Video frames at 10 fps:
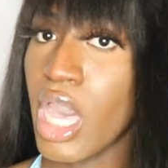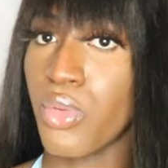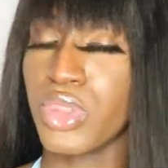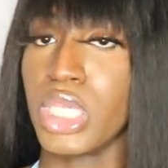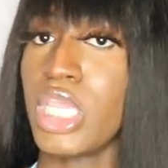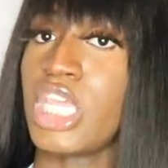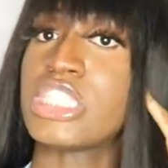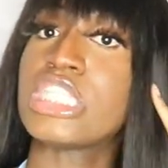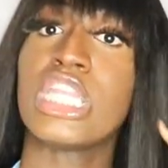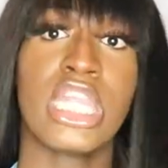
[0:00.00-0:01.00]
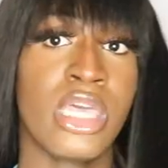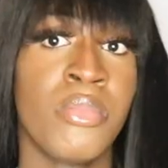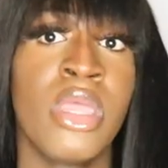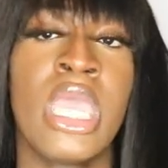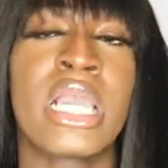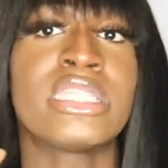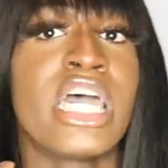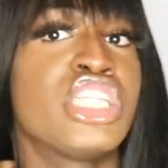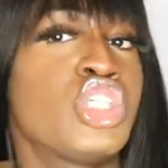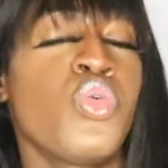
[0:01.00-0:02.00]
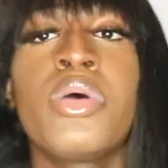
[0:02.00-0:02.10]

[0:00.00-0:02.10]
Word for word: healthy and slim because i do